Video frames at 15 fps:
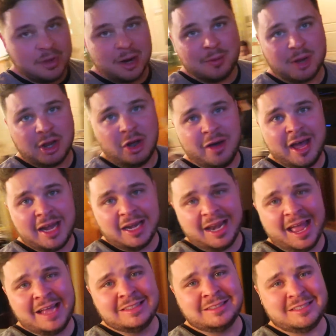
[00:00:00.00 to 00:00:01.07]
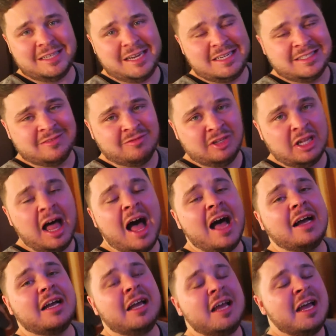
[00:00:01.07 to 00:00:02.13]
But I'm gonna go ahead and end today's
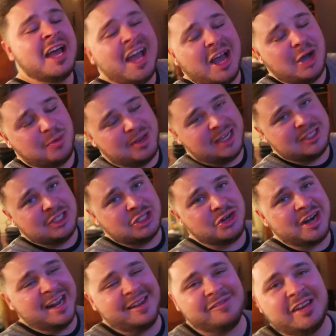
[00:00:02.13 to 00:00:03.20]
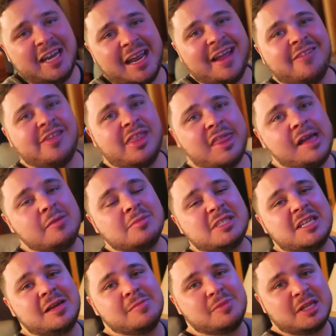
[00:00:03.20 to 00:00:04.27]
vlog. Hope you guys enjoyed it. If you did, give it a thumbs
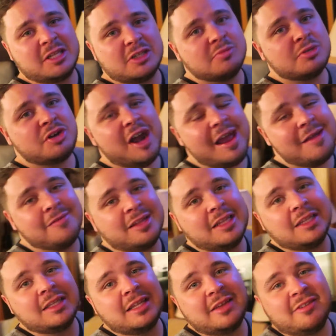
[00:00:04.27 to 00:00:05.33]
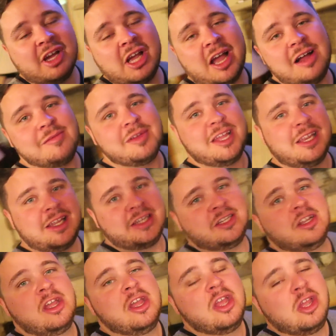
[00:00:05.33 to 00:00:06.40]
up and subscribe and leave a comment
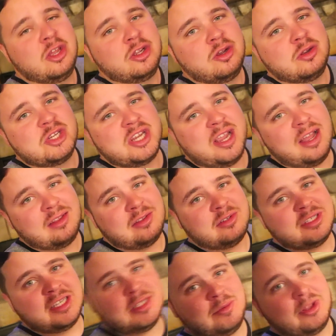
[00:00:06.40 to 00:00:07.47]
and go check out those links